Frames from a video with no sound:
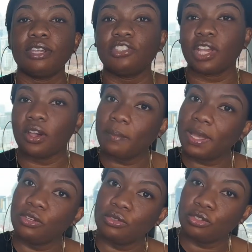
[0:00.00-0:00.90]
check out my
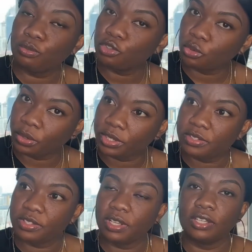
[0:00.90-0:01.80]
YouTube shorts
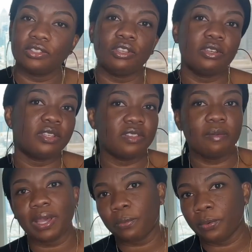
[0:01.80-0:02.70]
so you can see
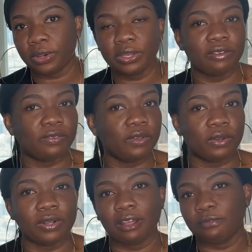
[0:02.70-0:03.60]
my work if you're
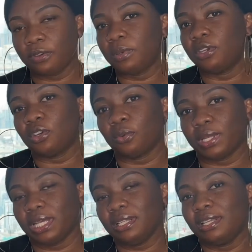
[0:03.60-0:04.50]
not familiar with
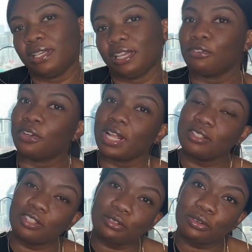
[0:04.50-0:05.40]
it. If you're not
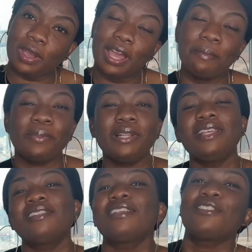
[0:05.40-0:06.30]
subscribed, please
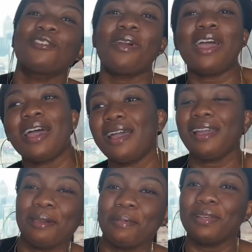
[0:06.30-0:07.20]

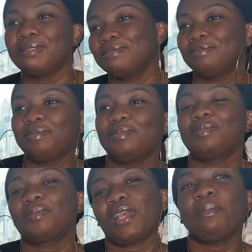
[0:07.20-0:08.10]
subscribe.
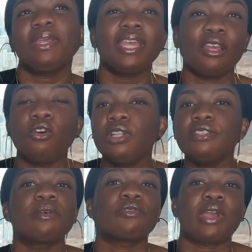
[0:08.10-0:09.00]
I mean, only
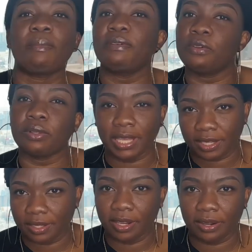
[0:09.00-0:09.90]
subscribe if you like
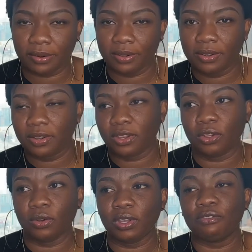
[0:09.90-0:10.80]
it here. You
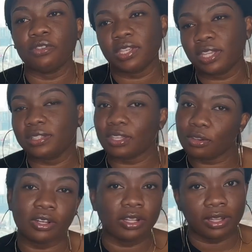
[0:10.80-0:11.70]
know, if you think that you're
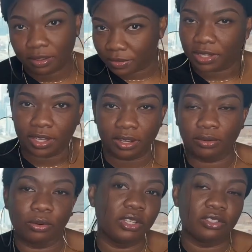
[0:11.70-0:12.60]
gonna love it here,
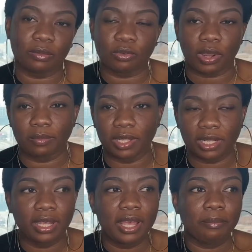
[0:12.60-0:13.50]
only subscribe then.
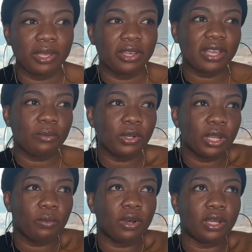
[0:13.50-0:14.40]
Because I wouldn't
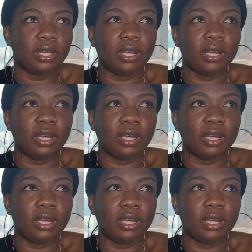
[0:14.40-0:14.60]
want,